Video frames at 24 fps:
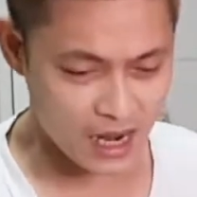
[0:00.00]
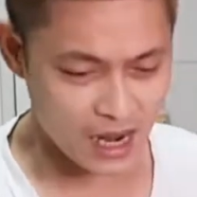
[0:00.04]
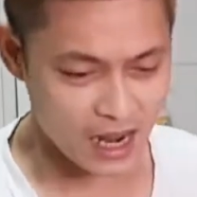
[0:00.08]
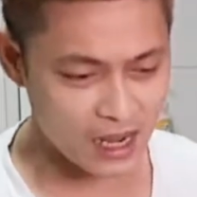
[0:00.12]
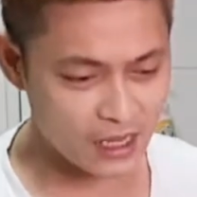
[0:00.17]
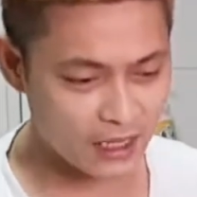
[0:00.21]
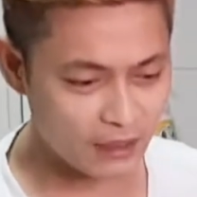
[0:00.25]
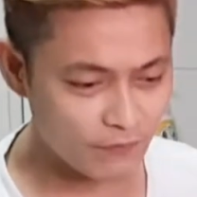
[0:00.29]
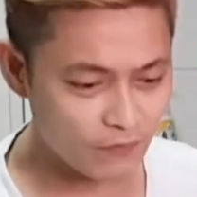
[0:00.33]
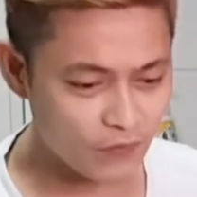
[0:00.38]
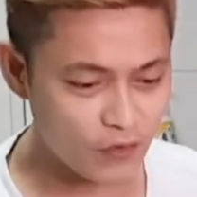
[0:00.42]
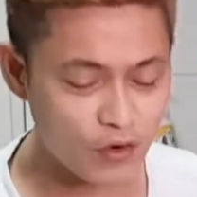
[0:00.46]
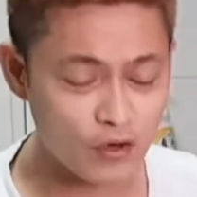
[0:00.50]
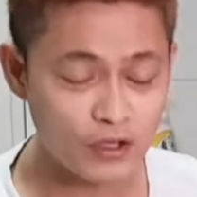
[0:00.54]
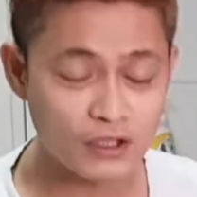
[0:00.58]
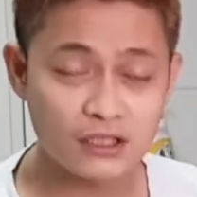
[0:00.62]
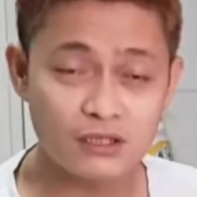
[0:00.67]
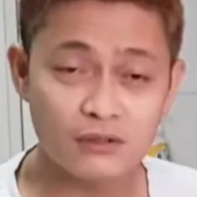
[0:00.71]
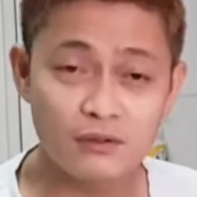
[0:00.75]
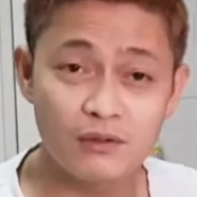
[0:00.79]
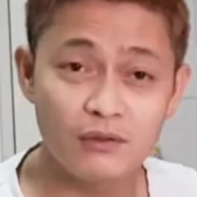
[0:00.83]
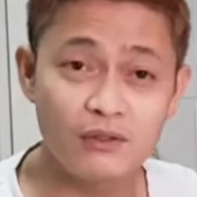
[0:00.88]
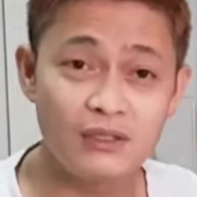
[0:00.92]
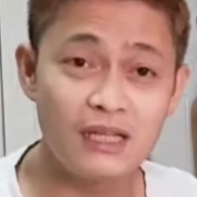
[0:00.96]
and of
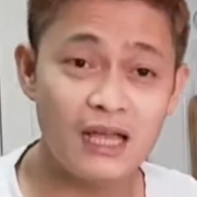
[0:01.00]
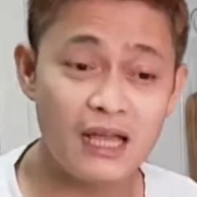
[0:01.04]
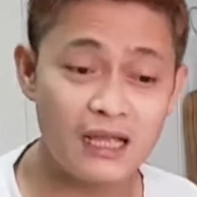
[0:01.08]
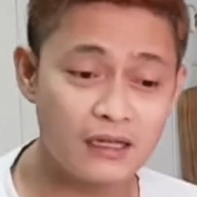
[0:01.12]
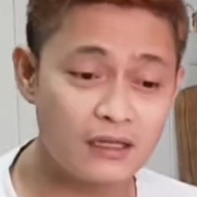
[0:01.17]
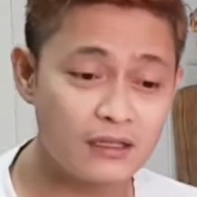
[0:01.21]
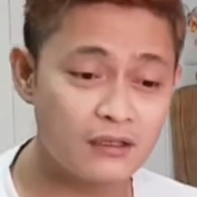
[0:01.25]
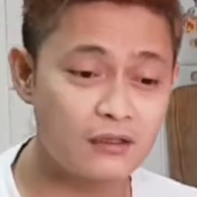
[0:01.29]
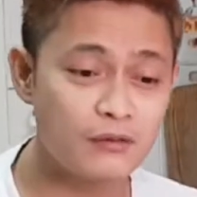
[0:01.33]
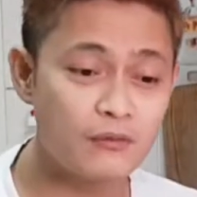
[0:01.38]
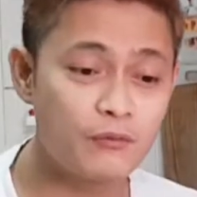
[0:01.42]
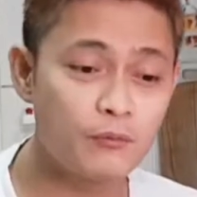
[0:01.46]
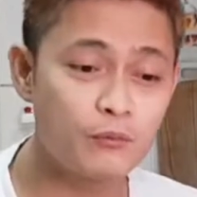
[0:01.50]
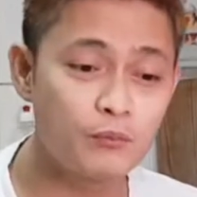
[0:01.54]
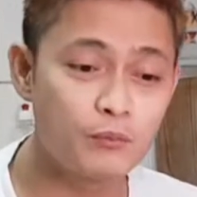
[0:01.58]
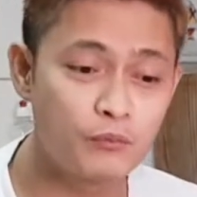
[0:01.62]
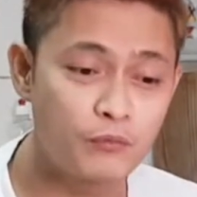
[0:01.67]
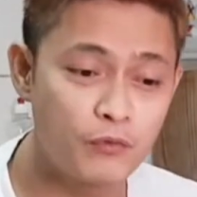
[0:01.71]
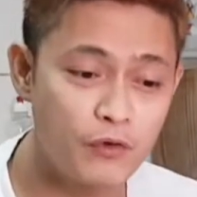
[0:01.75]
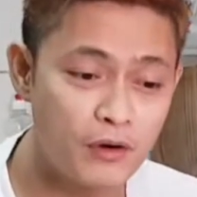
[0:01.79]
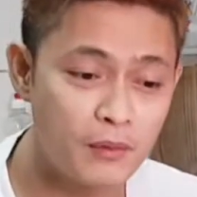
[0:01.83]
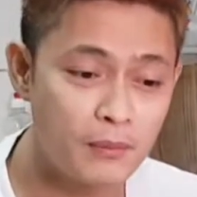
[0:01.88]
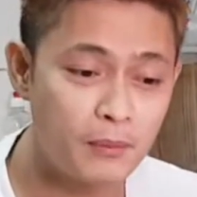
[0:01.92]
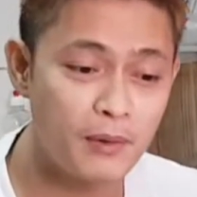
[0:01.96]
course you like
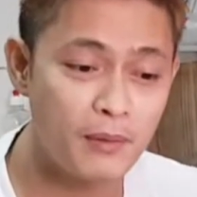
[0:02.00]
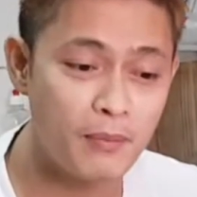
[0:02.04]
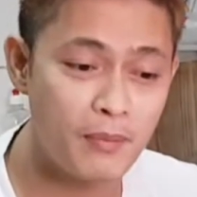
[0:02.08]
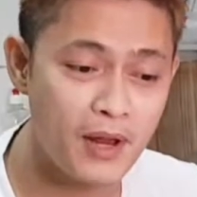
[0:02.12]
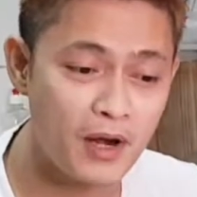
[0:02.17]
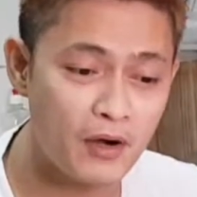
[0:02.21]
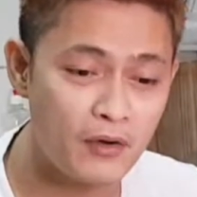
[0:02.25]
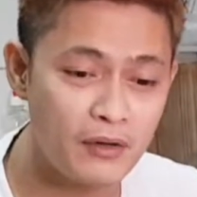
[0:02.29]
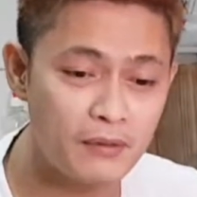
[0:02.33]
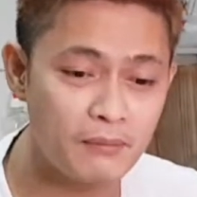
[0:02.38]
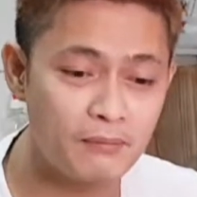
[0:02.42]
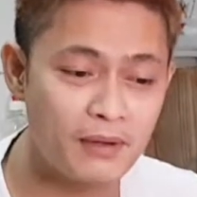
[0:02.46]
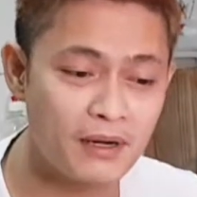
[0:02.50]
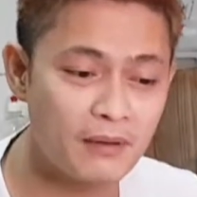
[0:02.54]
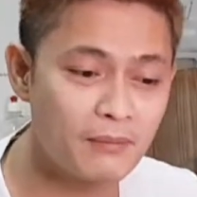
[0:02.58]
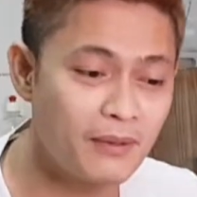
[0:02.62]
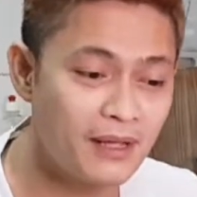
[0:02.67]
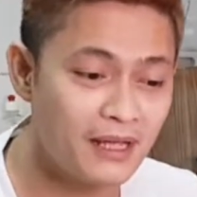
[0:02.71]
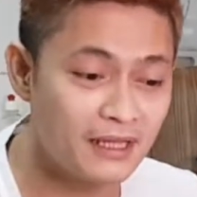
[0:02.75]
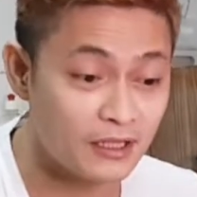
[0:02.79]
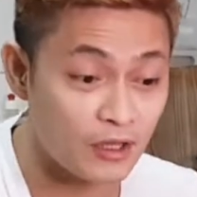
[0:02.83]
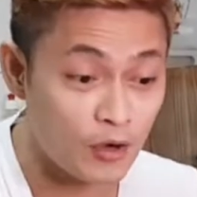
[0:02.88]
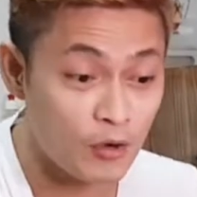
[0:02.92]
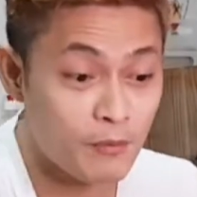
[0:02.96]
for preparing pakbay.